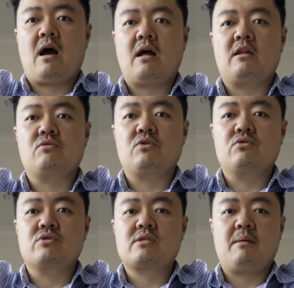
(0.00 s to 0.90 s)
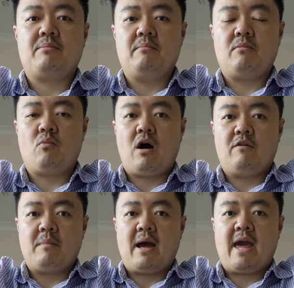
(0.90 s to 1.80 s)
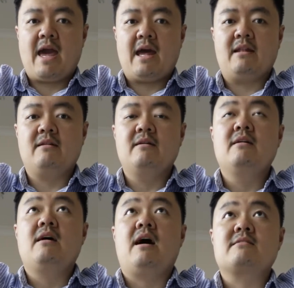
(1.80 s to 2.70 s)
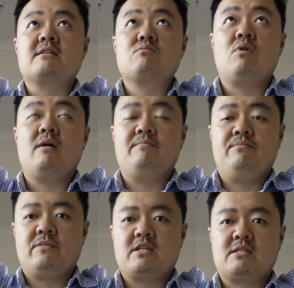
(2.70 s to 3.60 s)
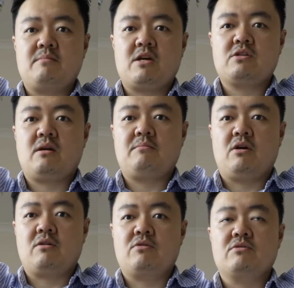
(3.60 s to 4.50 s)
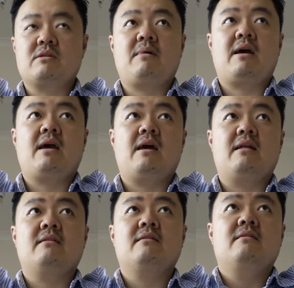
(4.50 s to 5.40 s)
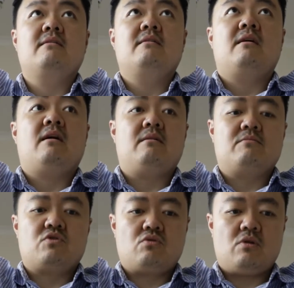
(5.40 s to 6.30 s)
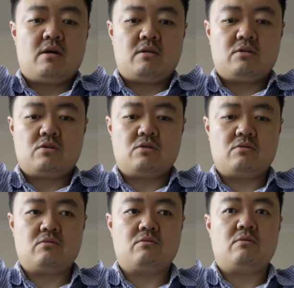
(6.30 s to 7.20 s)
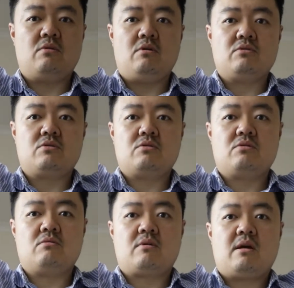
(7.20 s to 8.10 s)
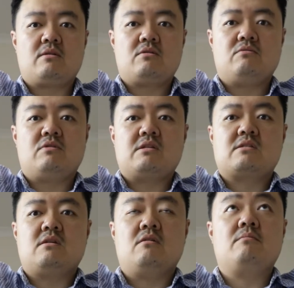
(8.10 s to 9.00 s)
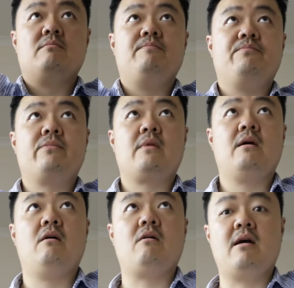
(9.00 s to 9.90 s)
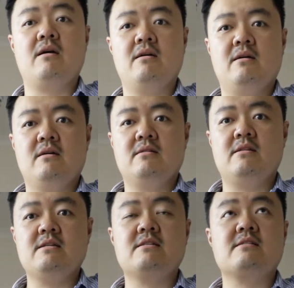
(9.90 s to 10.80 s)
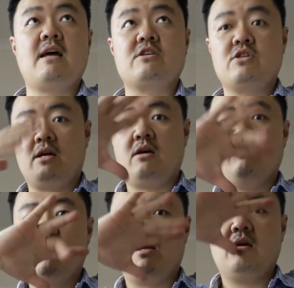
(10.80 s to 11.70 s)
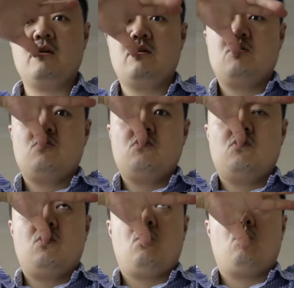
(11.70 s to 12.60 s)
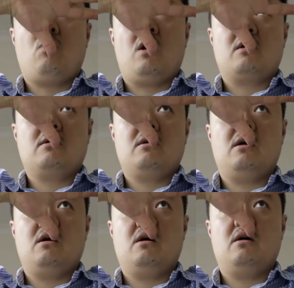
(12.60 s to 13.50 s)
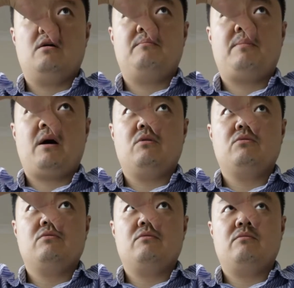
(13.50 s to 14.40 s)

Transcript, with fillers: I need to use up one of my hand. And this one, just imagine I'm not using my hand. I'm trying to not to get too disturbed. All right, this is actually only what uh, about